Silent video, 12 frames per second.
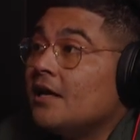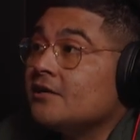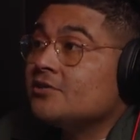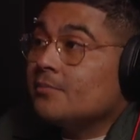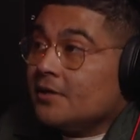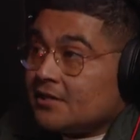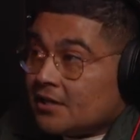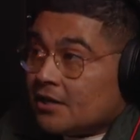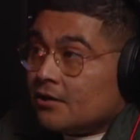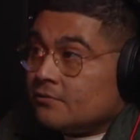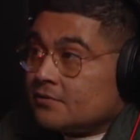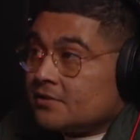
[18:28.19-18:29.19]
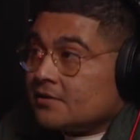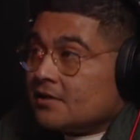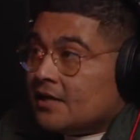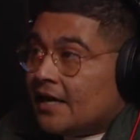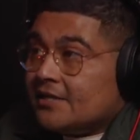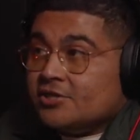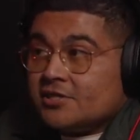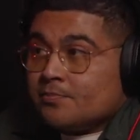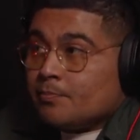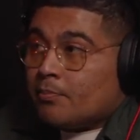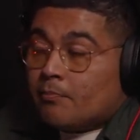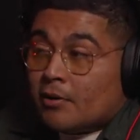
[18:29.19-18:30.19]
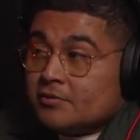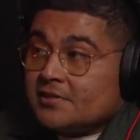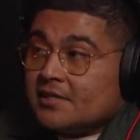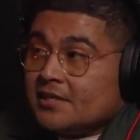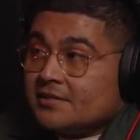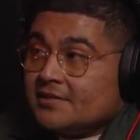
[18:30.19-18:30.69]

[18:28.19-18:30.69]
a month in loans. And just mostly